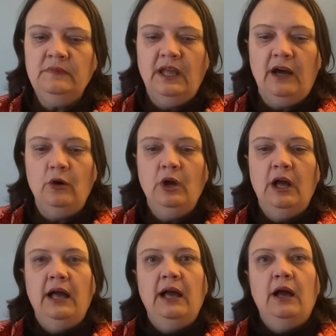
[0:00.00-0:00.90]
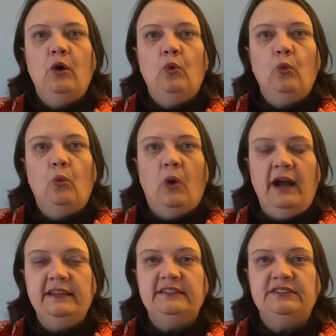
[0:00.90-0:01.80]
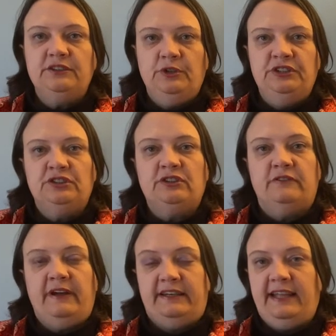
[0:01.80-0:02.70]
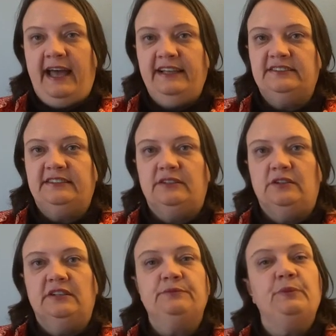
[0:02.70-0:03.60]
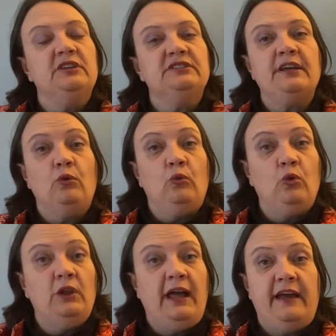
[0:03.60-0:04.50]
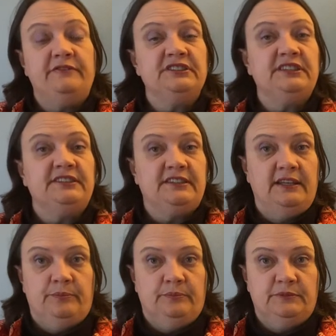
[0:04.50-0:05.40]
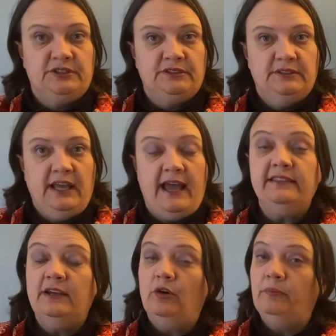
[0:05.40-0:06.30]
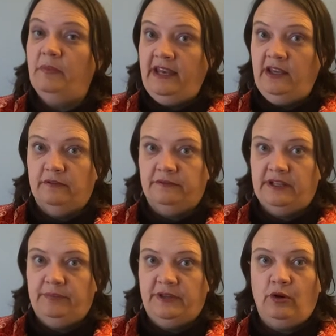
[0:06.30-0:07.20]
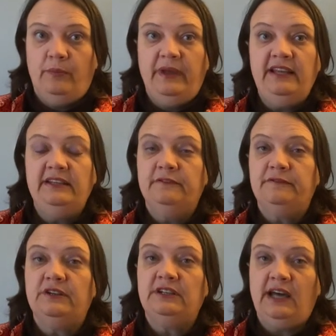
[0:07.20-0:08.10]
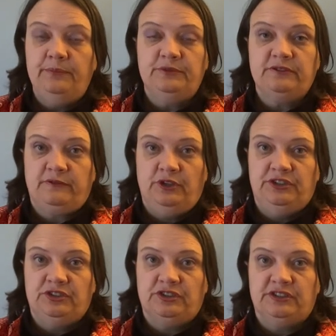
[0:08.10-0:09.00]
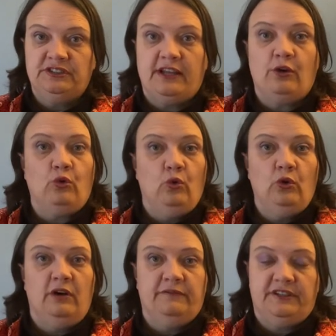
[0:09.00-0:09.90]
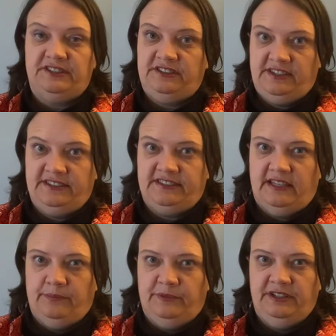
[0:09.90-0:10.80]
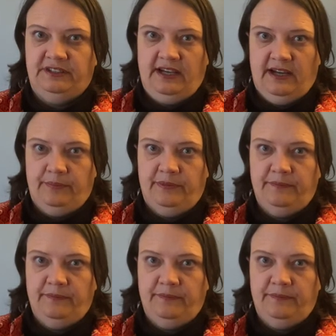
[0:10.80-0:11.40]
Now, why these creatures are fantastical is because they all have 6 limbs. And there are many of them. There are many different types of creatures that are all of the 6-limbed type.